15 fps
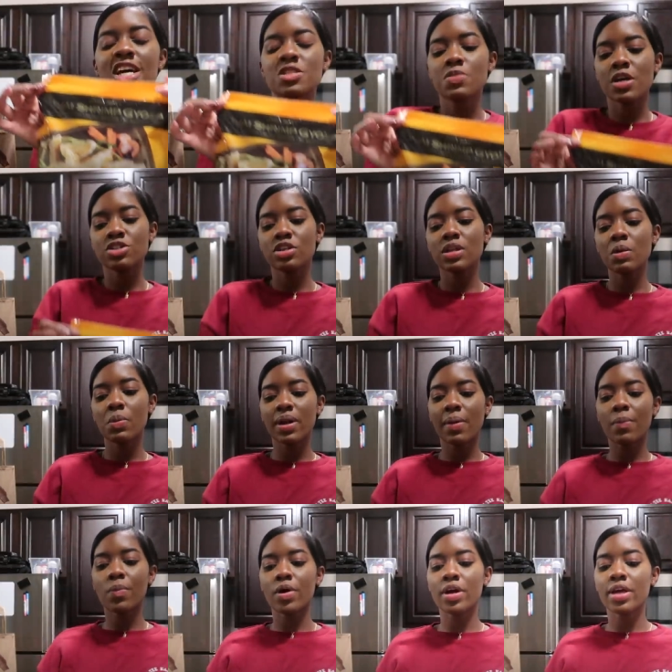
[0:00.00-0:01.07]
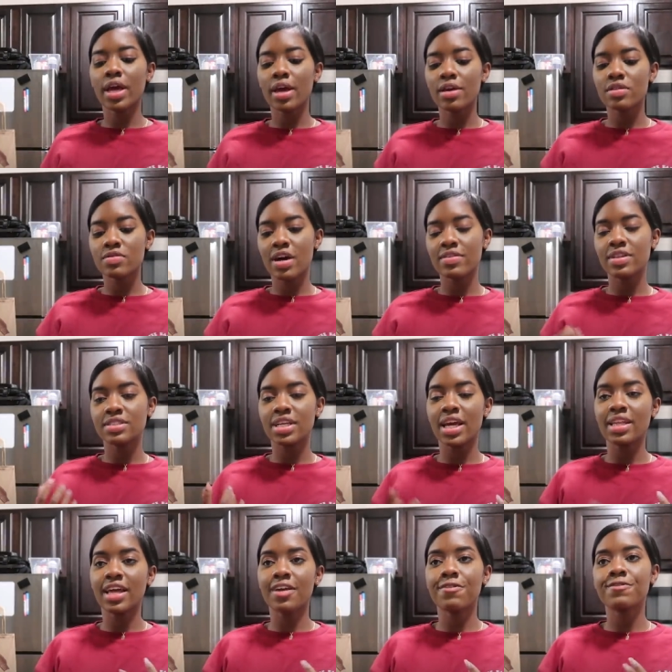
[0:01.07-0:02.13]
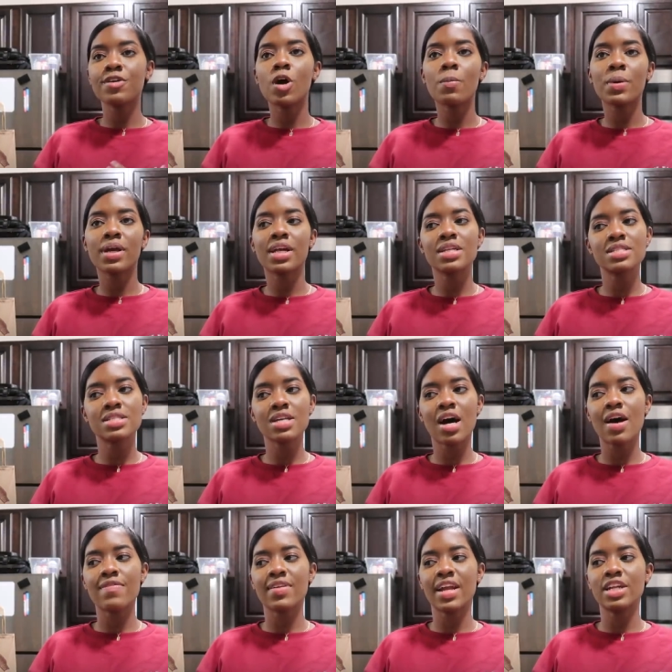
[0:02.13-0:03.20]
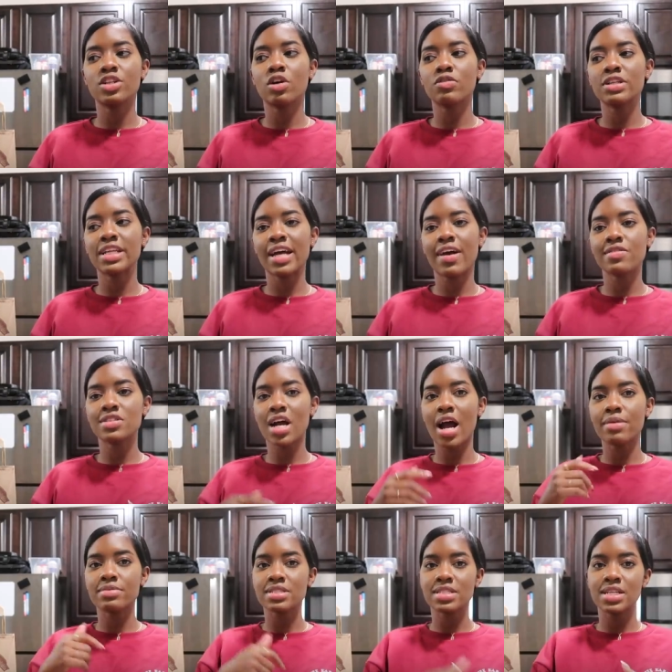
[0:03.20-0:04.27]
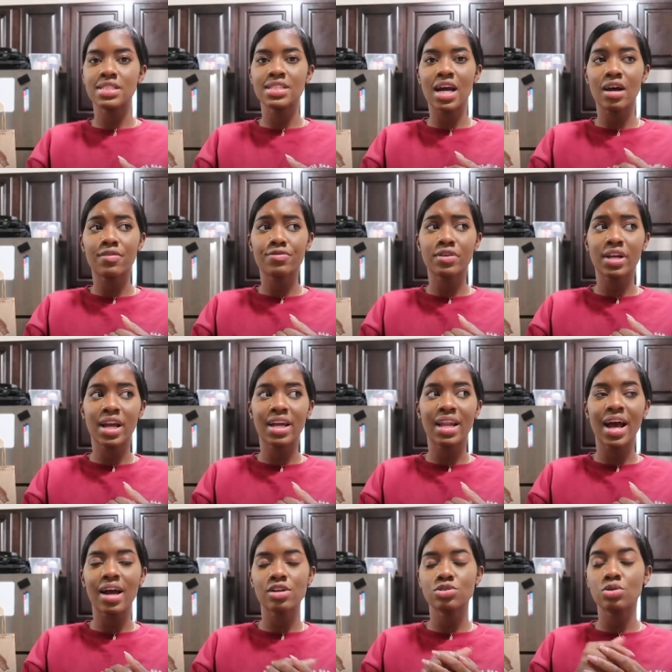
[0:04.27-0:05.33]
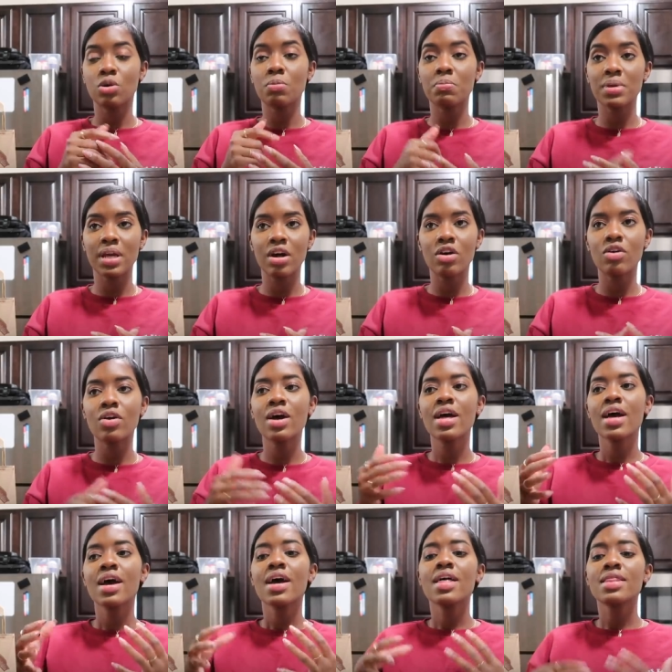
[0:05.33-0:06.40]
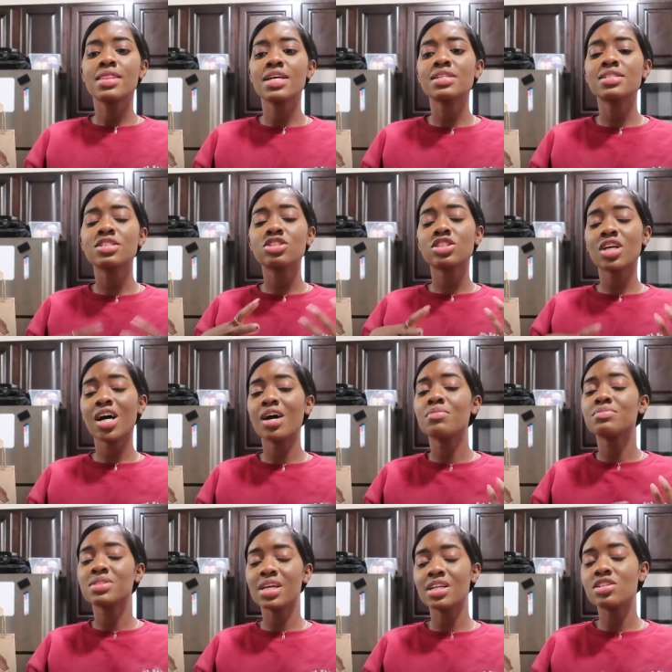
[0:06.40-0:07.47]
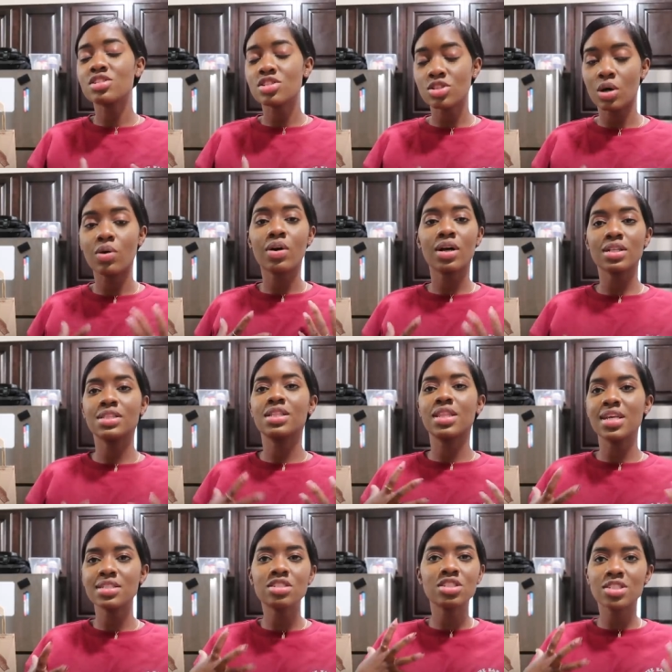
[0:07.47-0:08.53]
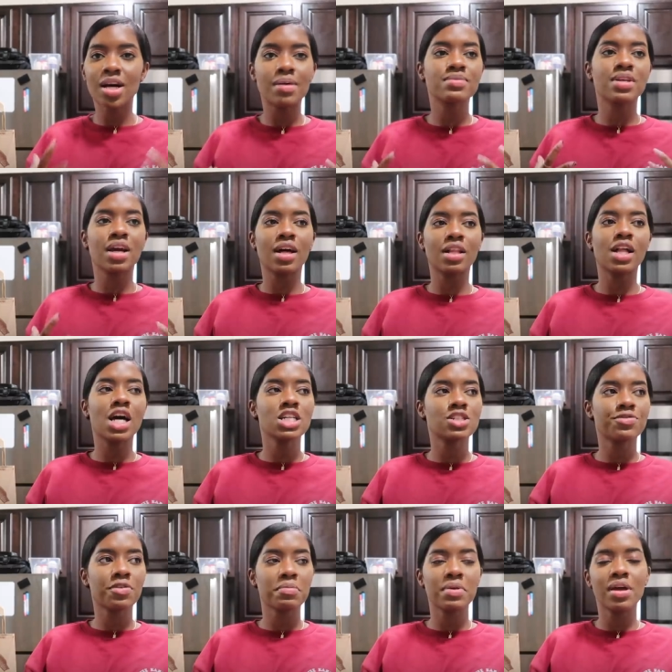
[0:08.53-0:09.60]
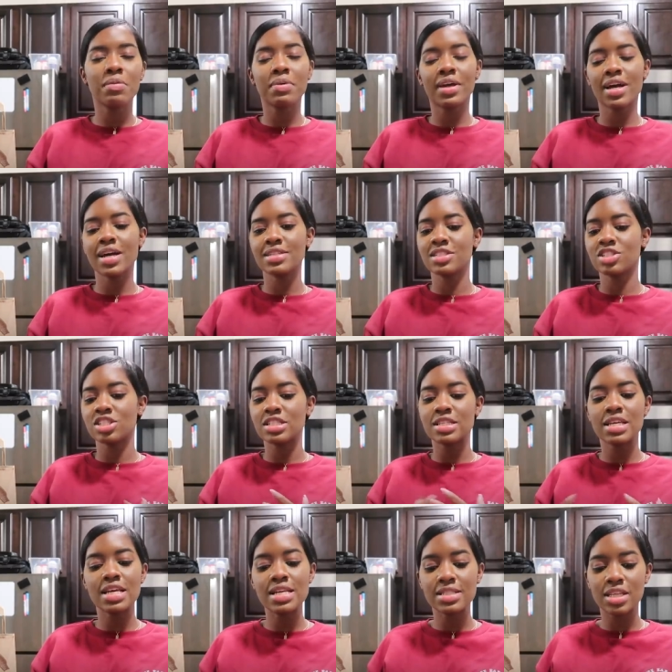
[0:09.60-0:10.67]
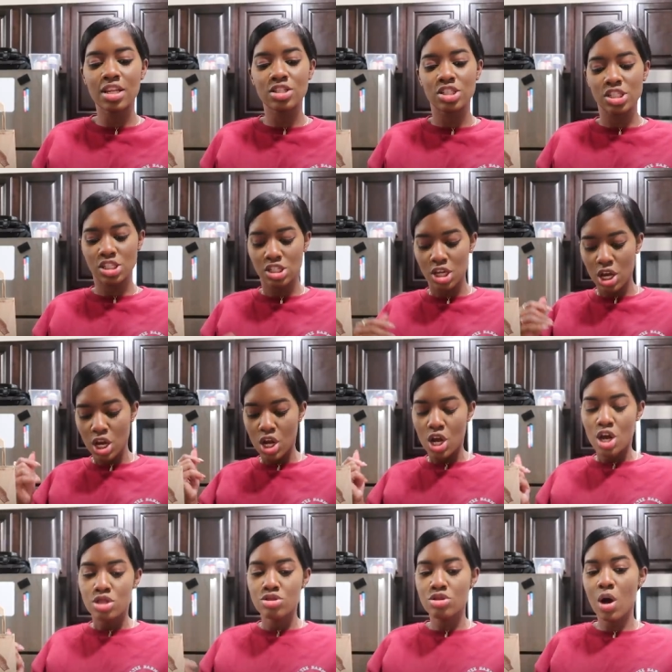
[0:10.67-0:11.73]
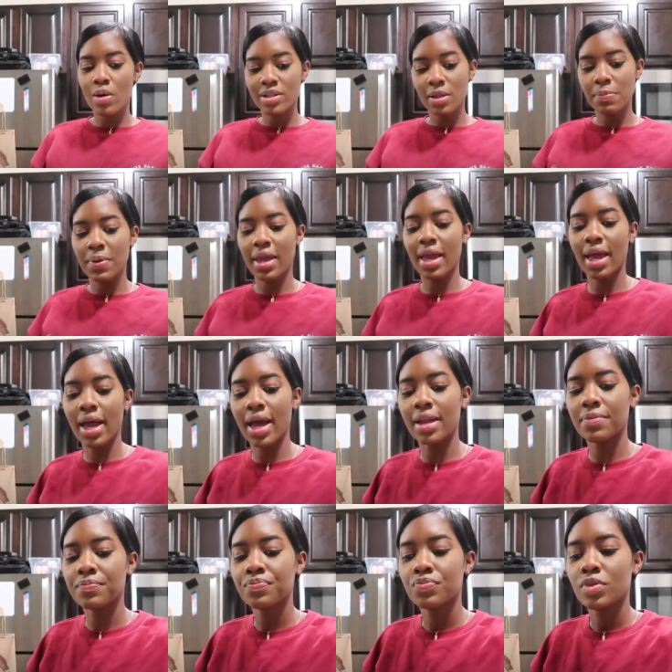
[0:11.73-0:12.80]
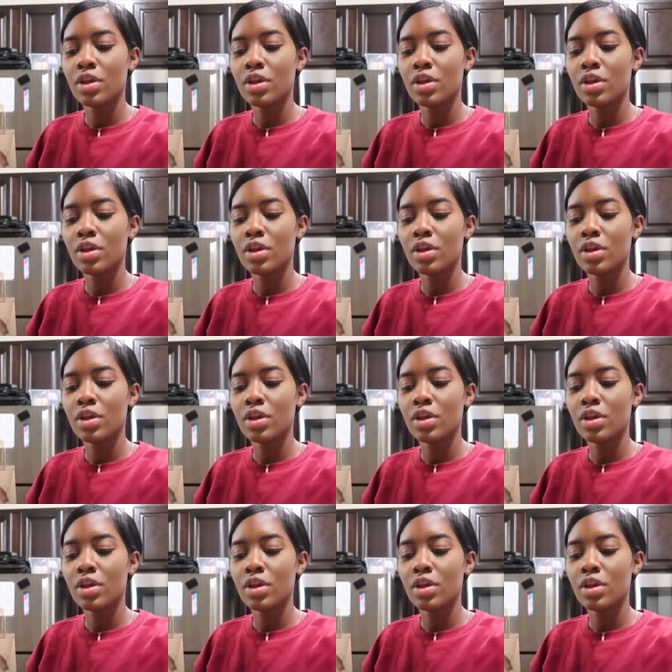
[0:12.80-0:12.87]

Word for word: especially when I'm working throughout the day, like filming and stuff, and I don't really have time to sit down for like an actual meal. This just comes in so, this just comes in clutch for me because it's easy to just throw in the pan,